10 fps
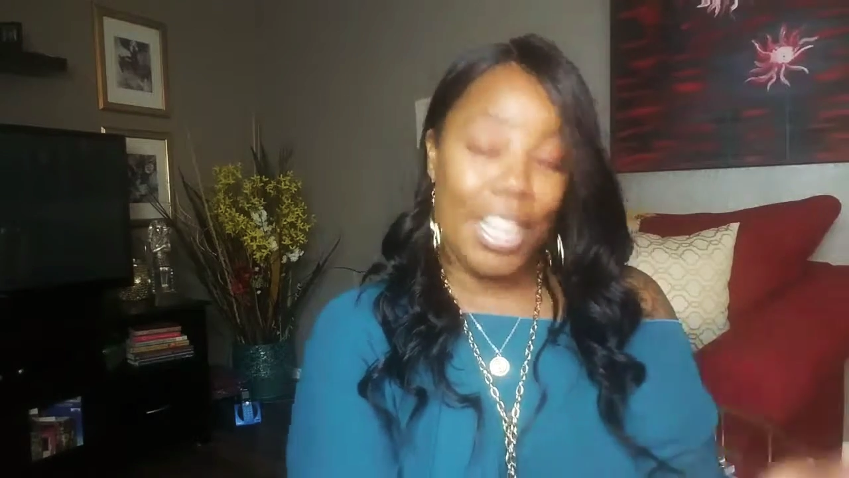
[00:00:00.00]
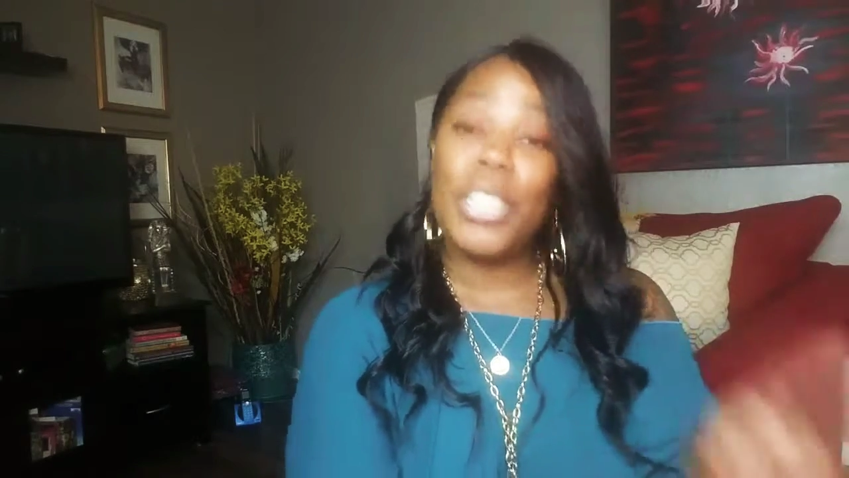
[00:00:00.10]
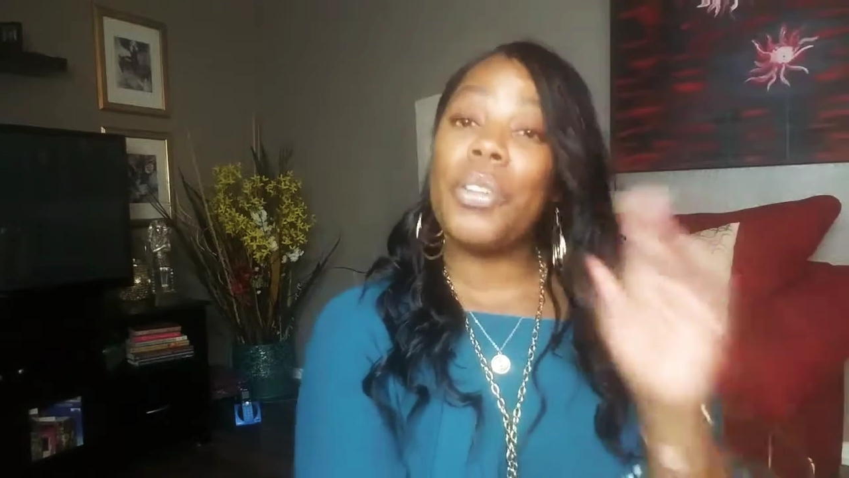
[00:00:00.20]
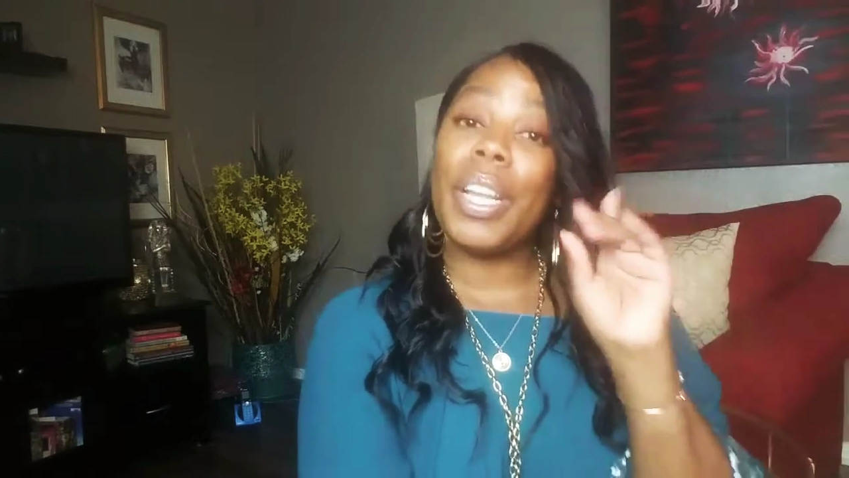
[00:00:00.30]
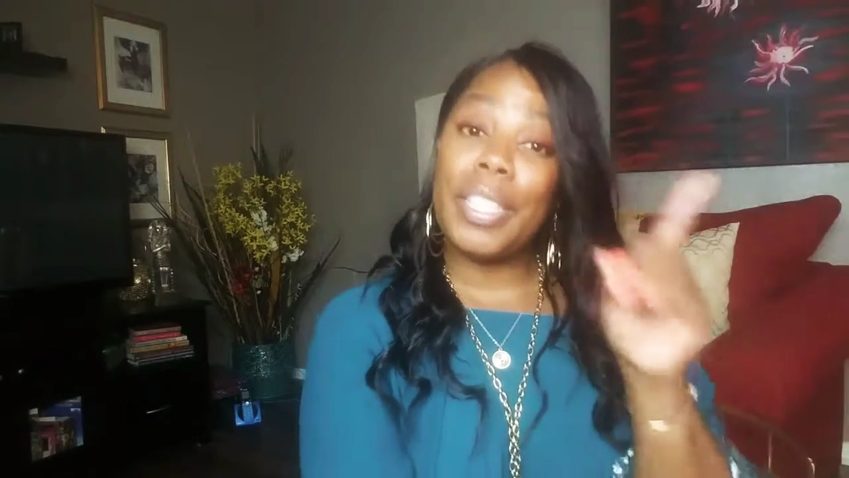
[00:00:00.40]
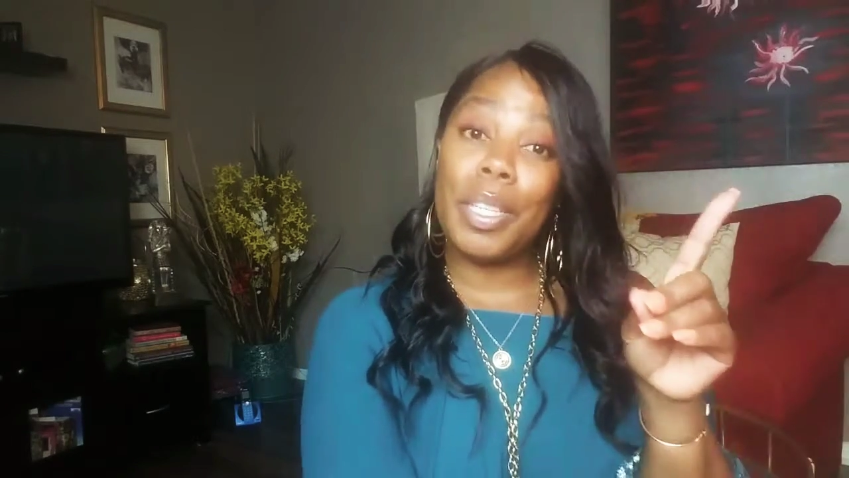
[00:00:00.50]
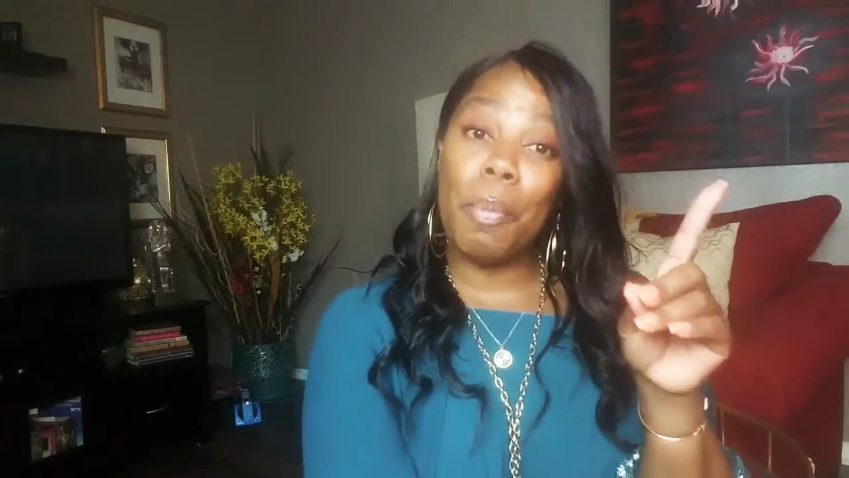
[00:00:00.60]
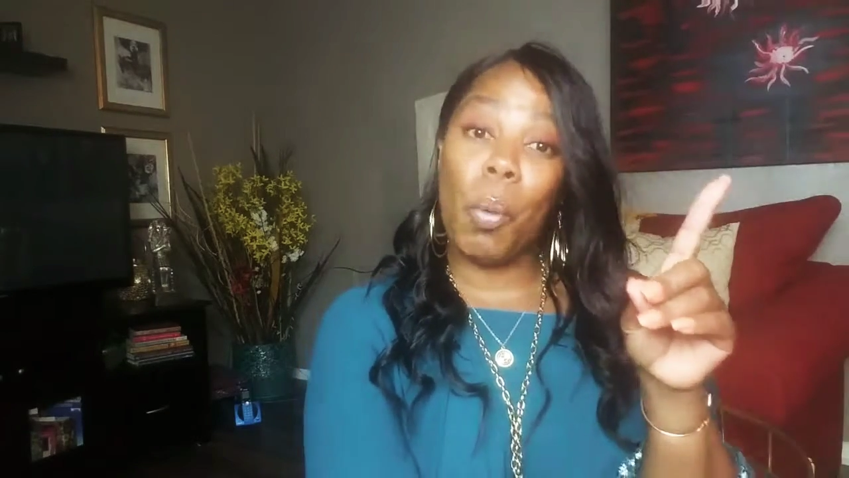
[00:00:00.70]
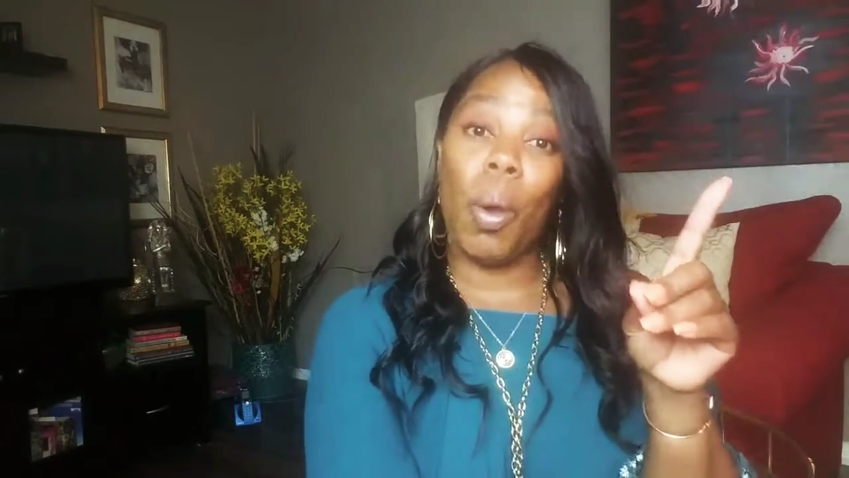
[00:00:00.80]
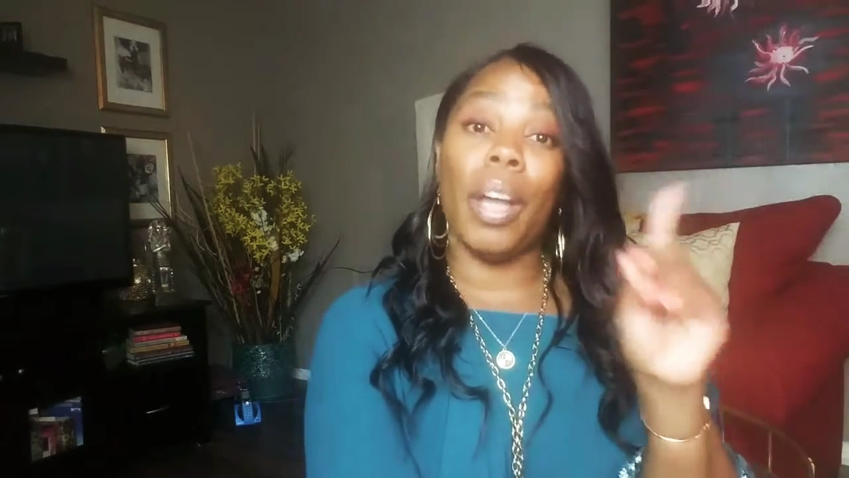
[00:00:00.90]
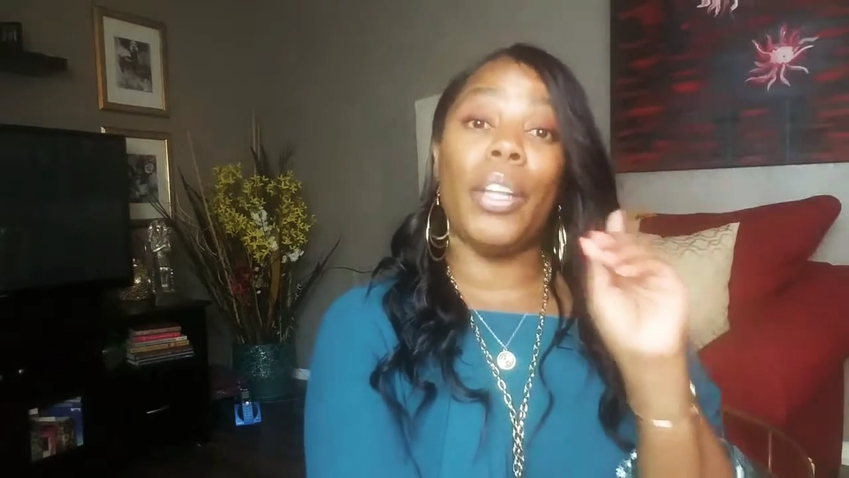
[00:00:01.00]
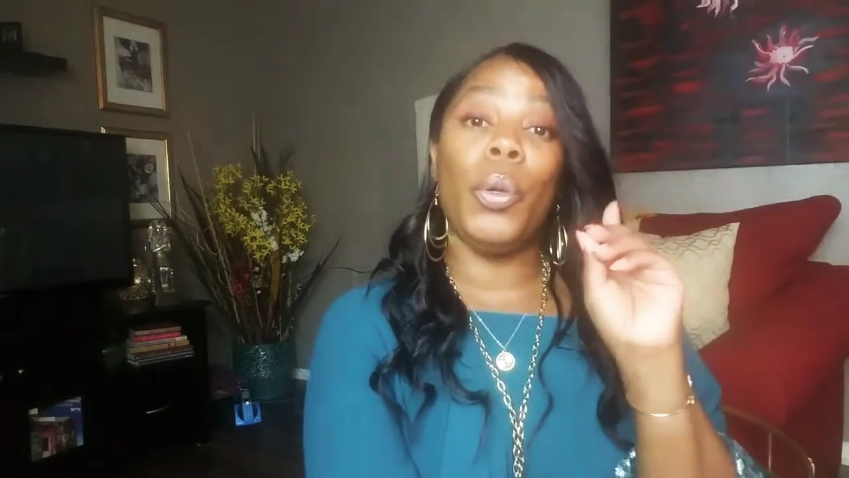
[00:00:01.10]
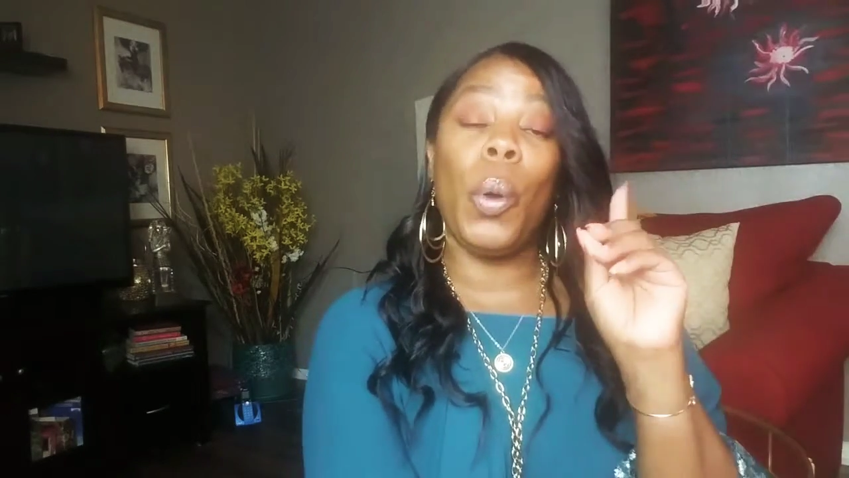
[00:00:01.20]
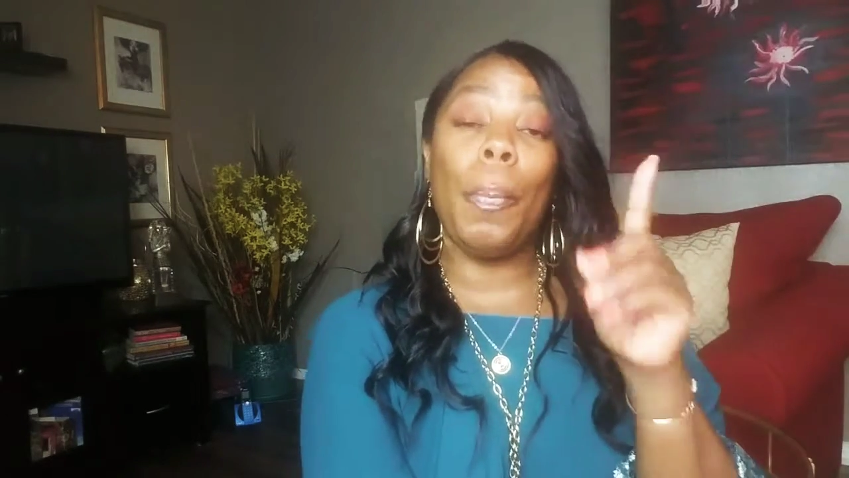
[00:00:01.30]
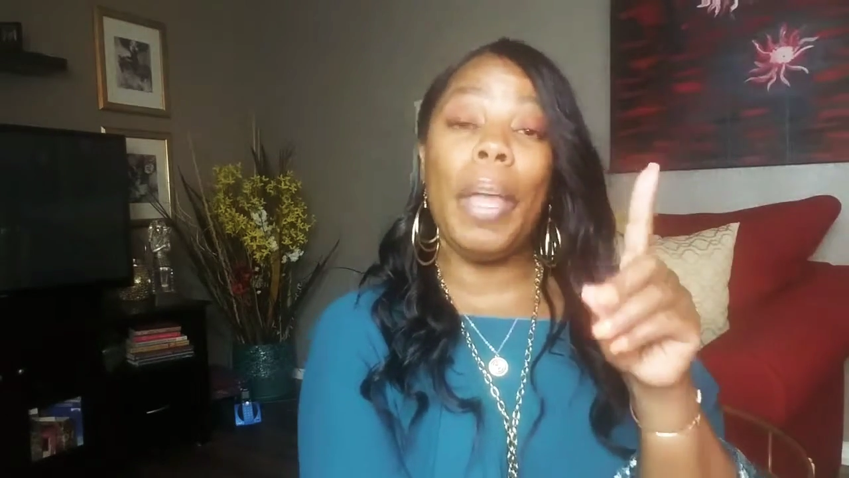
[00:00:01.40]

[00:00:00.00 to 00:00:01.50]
So that's number one. You are